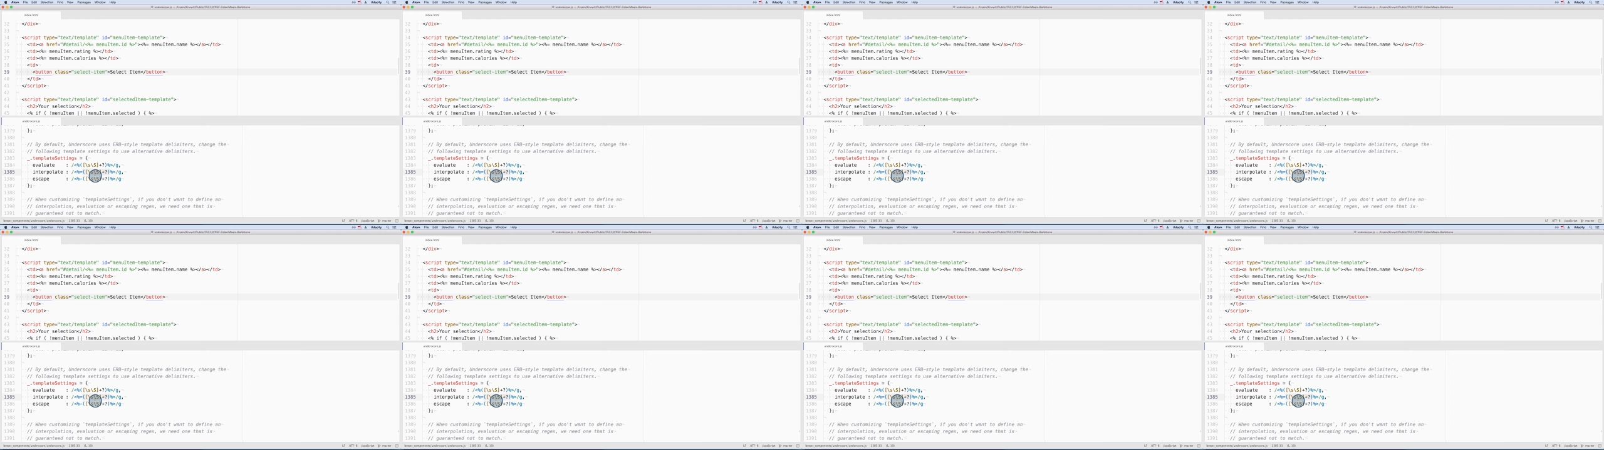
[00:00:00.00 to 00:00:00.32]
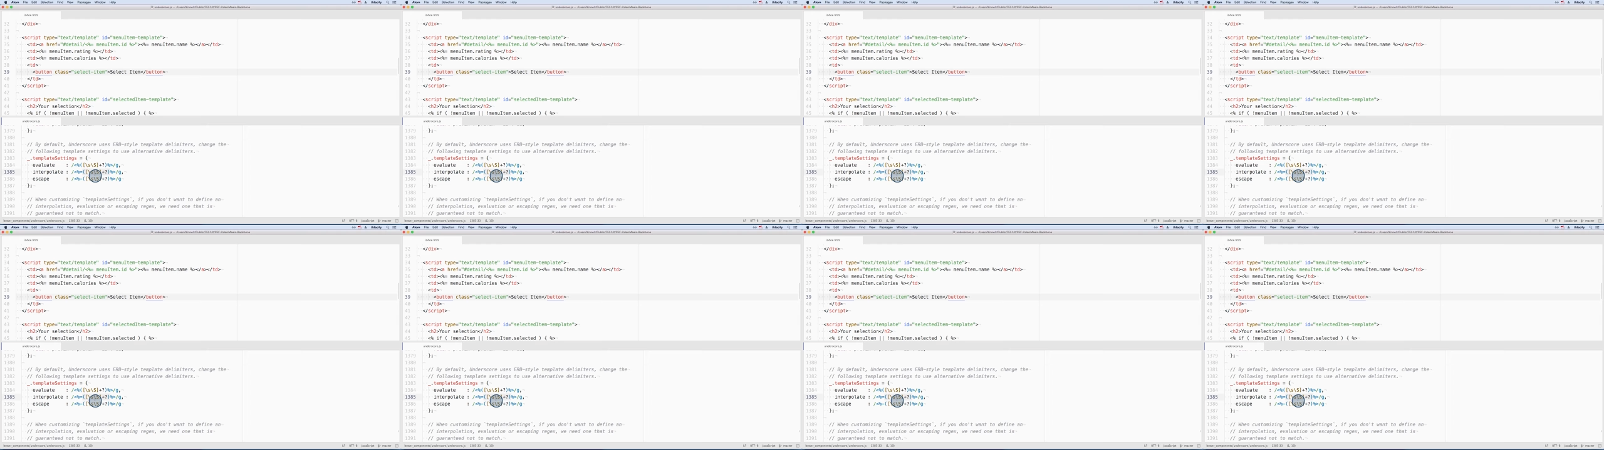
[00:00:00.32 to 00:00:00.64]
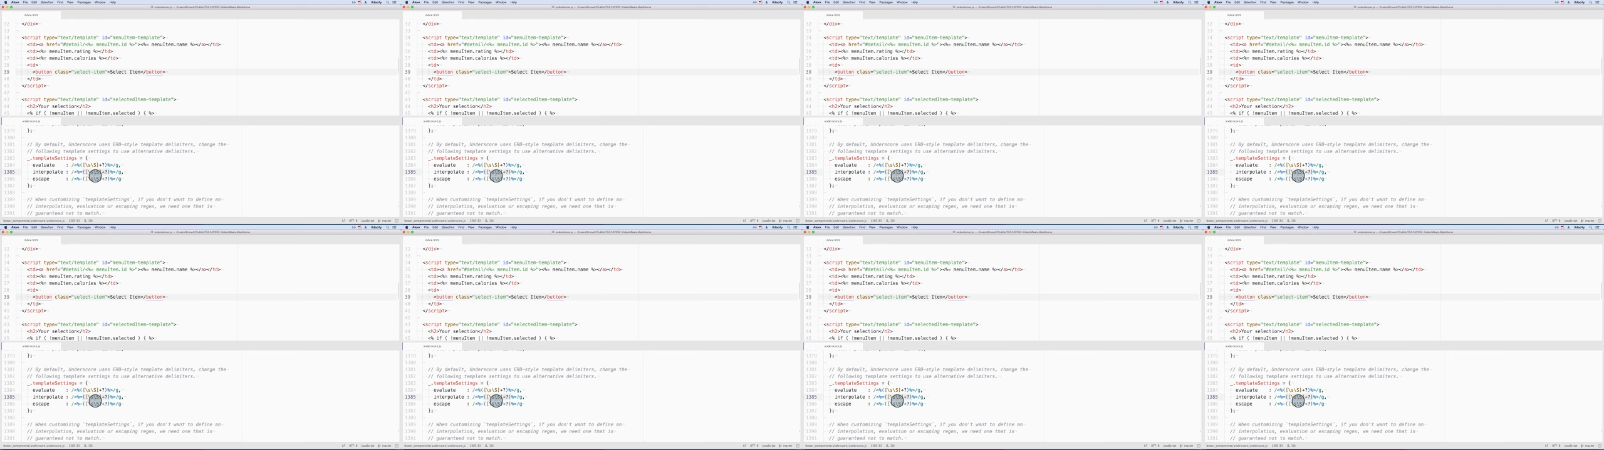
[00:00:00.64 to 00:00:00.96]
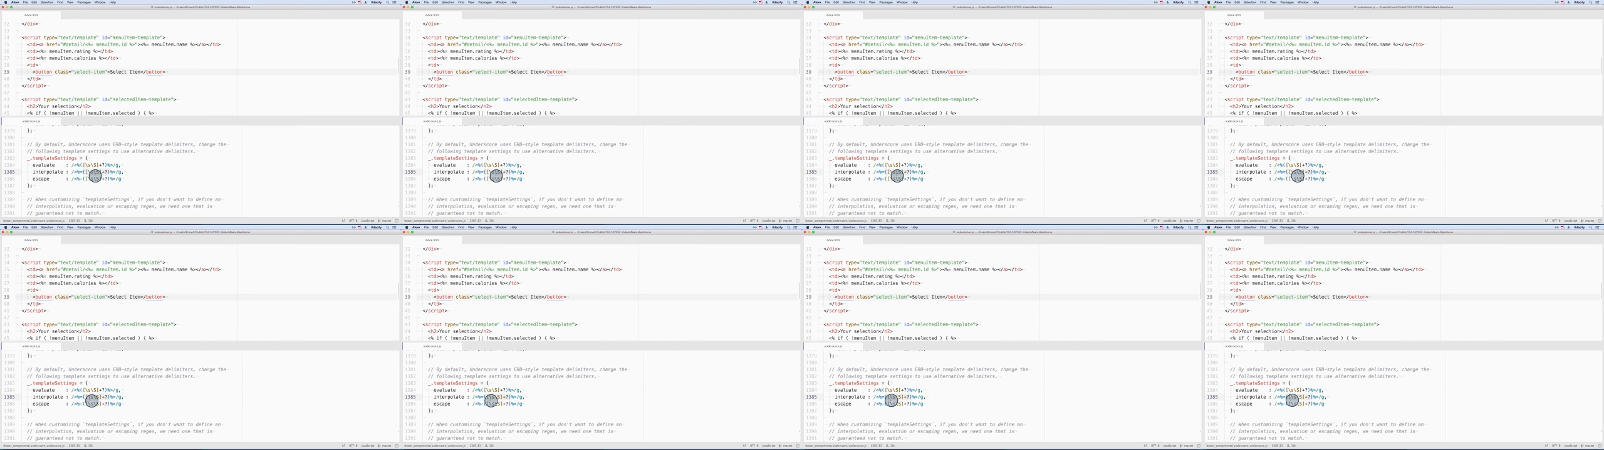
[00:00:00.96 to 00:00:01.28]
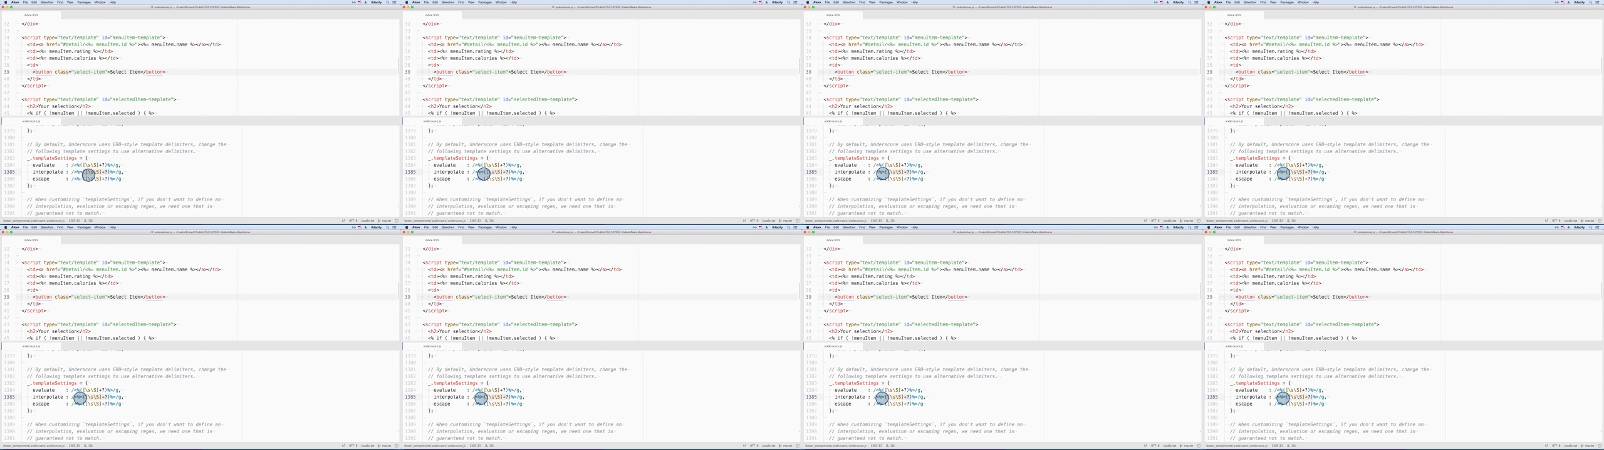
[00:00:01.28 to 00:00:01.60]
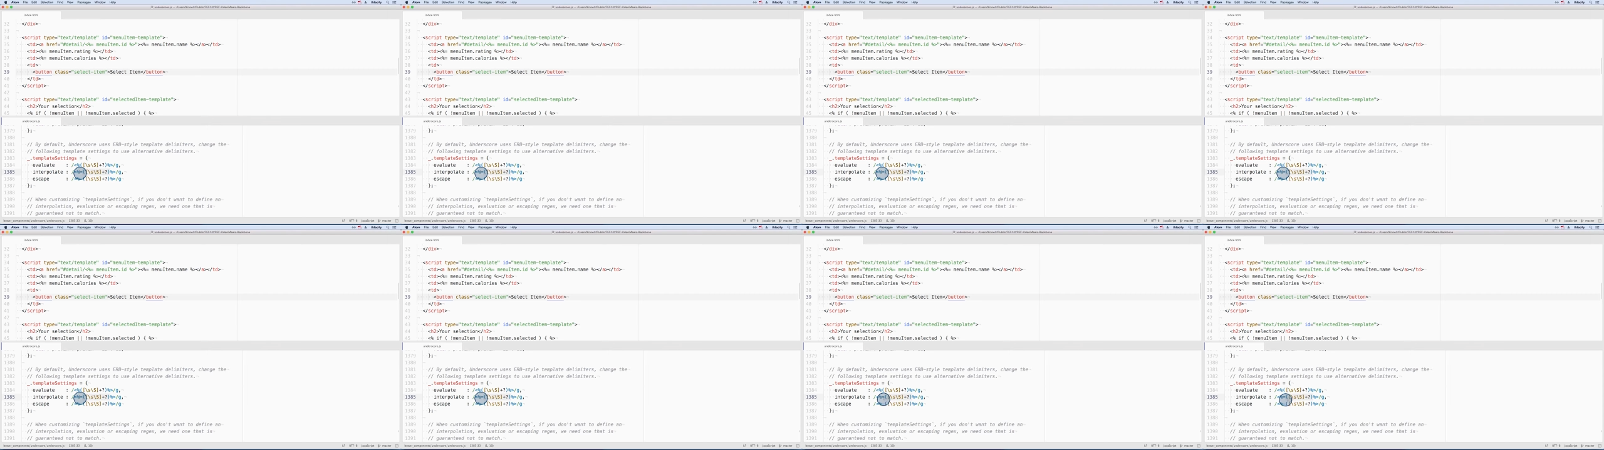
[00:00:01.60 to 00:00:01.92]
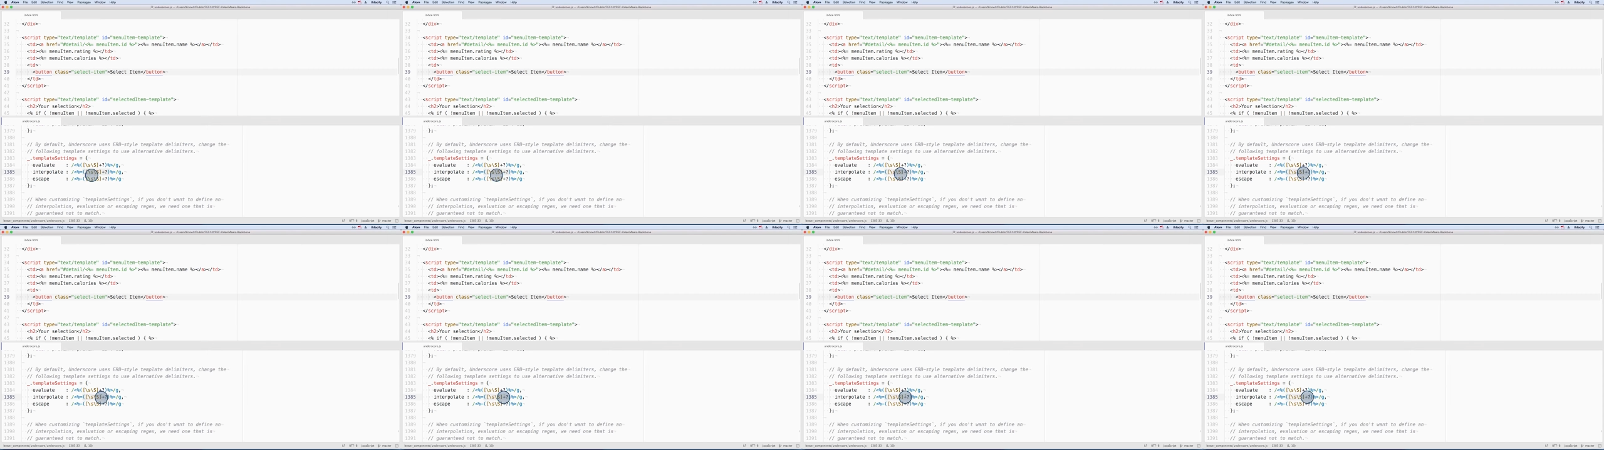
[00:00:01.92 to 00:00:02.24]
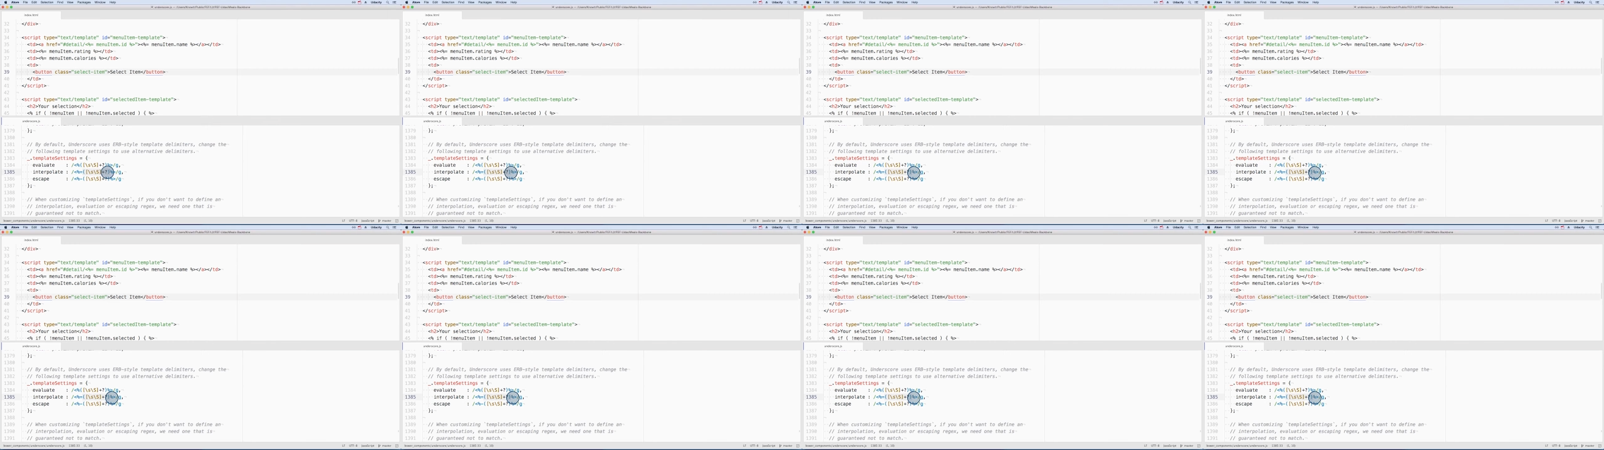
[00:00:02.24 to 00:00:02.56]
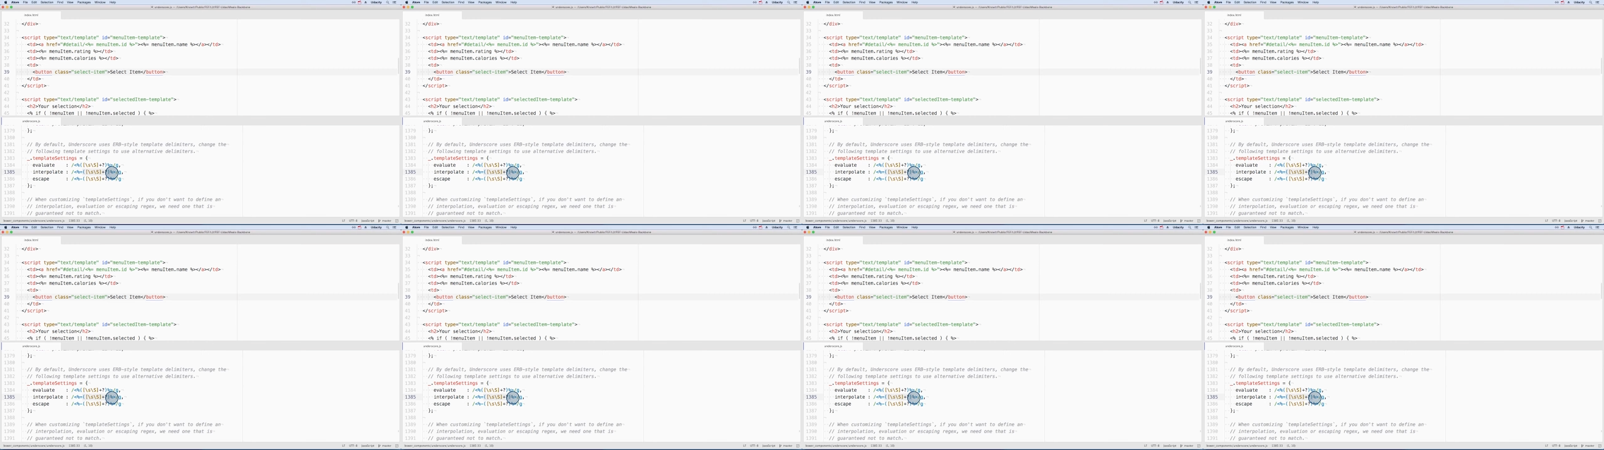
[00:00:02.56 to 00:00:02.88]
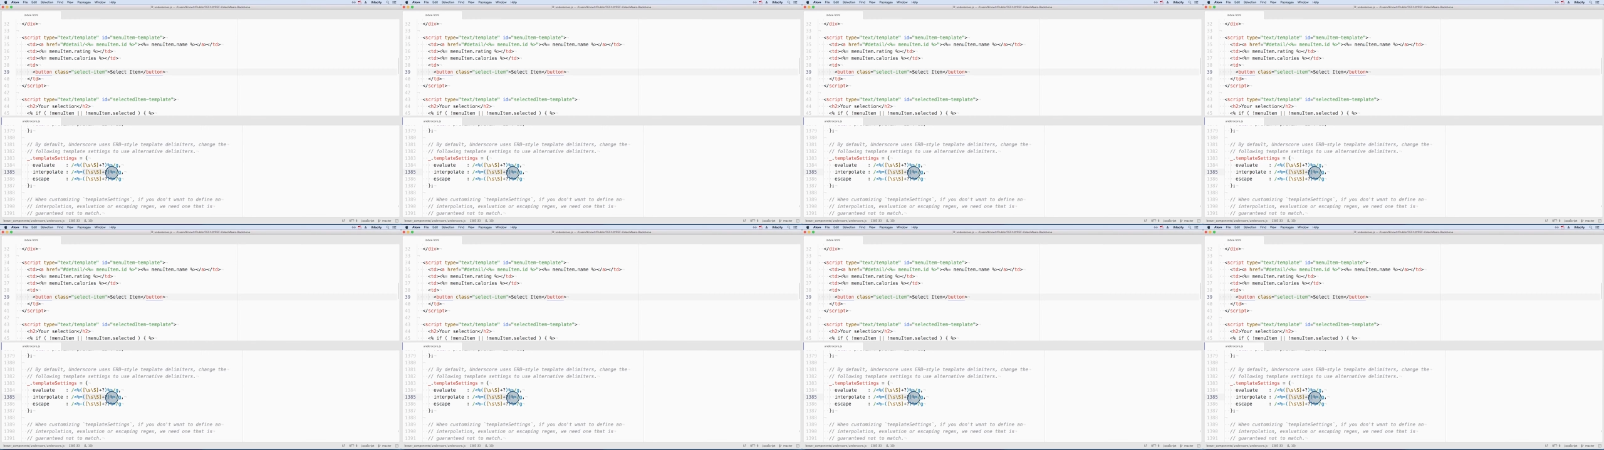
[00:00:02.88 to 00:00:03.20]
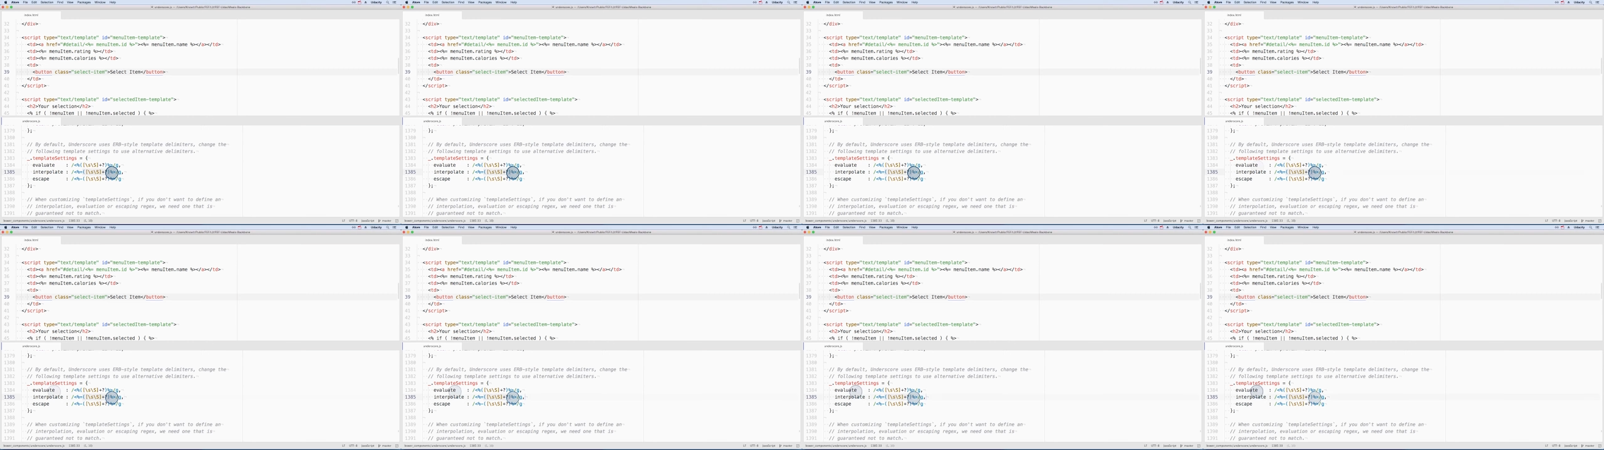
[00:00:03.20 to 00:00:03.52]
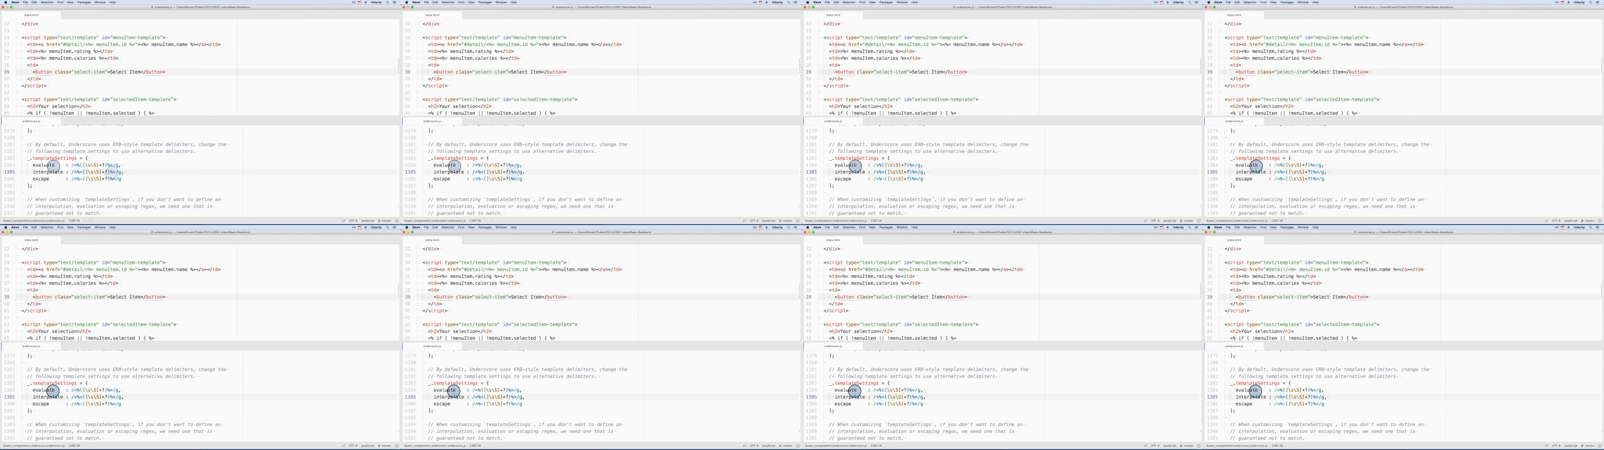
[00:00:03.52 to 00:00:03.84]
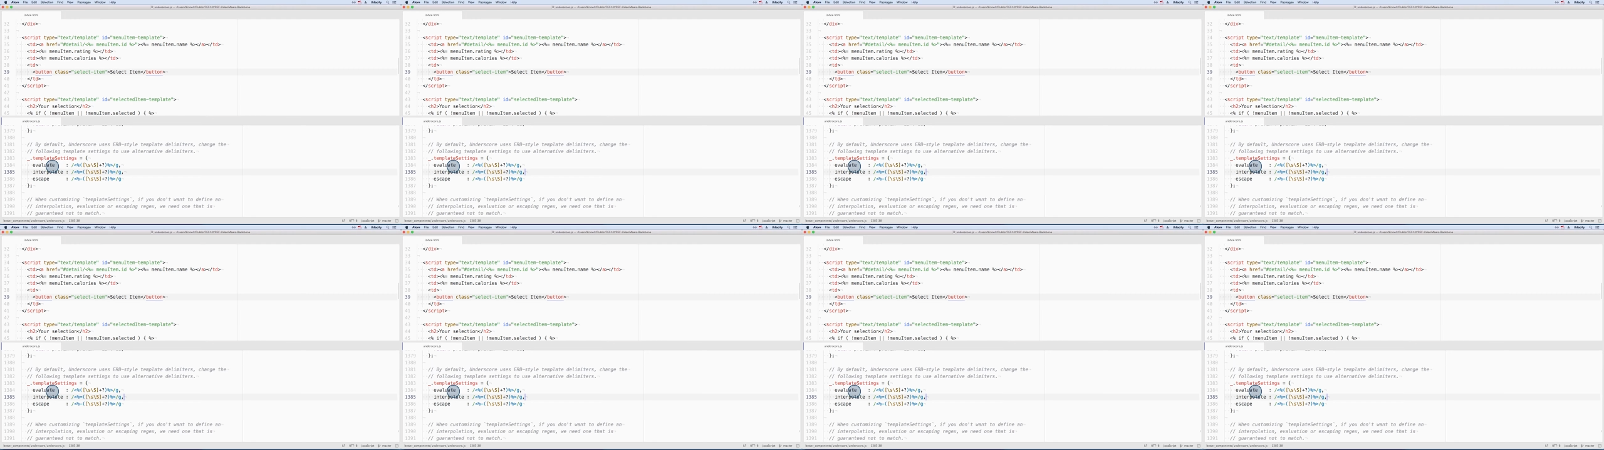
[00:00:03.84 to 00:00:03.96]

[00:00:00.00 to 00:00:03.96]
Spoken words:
[unreadable: no face in view]